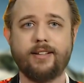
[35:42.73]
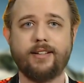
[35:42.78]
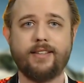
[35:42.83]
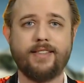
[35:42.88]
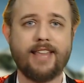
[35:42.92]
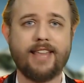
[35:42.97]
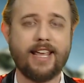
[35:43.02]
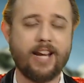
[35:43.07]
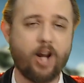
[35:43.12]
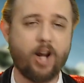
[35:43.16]

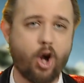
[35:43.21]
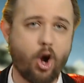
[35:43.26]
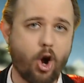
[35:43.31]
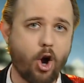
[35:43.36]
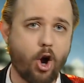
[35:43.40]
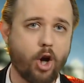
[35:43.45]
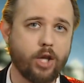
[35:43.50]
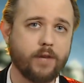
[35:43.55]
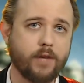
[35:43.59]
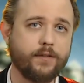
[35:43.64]
that
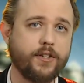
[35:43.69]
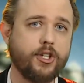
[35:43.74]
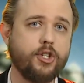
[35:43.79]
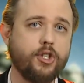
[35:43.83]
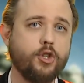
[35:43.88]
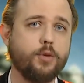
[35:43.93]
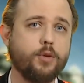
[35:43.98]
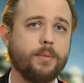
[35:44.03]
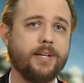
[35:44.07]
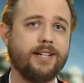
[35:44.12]
all of
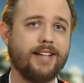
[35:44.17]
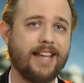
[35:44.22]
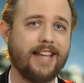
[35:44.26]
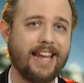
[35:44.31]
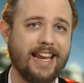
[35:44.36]
human